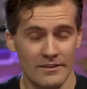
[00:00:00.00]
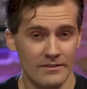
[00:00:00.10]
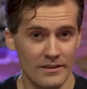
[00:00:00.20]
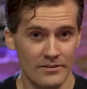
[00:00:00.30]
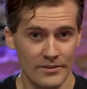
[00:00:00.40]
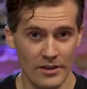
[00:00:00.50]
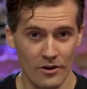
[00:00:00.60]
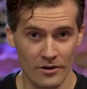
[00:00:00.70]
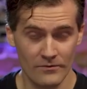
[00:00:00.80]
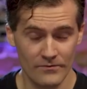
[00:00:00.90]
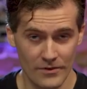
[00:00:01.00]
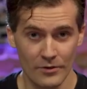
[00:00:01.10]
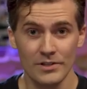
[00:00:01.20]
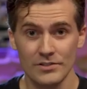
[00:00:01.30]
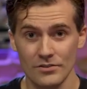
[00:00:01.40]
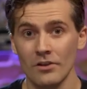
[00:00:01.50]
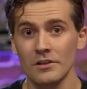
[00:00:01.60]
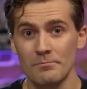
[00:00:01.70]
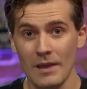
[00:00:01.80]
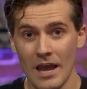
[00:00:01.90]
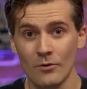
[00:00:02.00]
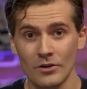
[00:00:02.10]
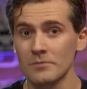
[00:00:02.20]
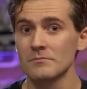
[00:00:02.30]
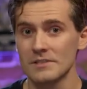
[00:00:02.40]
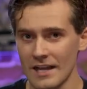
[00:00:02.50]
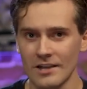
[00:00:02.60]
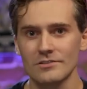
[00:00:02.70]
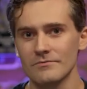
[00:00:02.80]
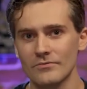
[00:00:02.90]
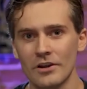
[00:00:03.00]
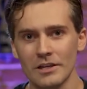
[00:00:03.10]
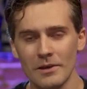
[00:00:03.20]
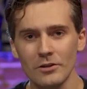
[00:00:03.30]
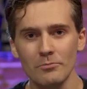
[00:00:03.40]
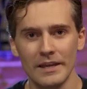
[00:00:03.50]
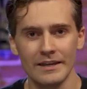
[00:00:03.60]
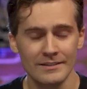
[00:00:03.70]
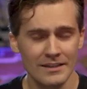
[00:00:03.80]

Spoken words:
think they are a very solid power/symphonic metal band.